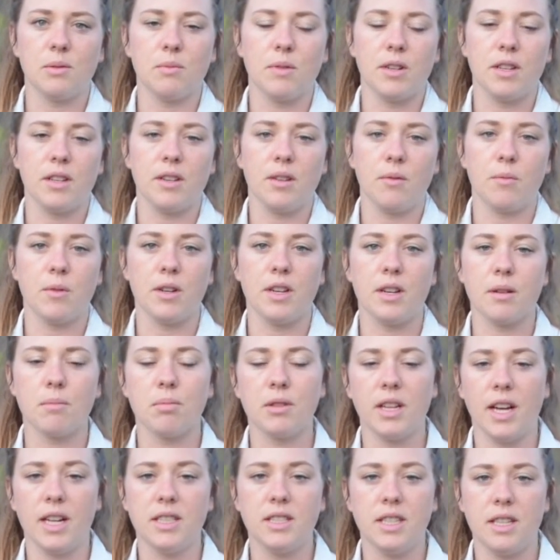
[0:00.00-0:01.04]
when you're
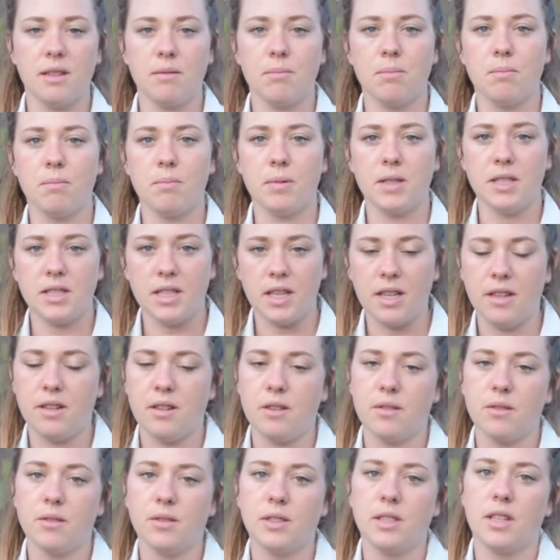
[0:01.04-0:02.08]
planting
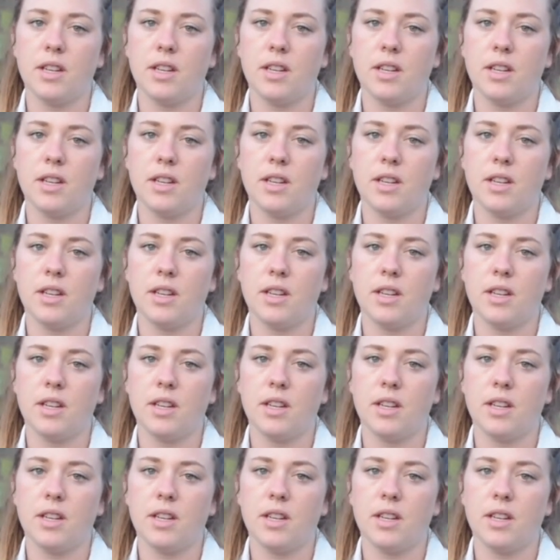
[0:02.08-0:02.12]
potatoes,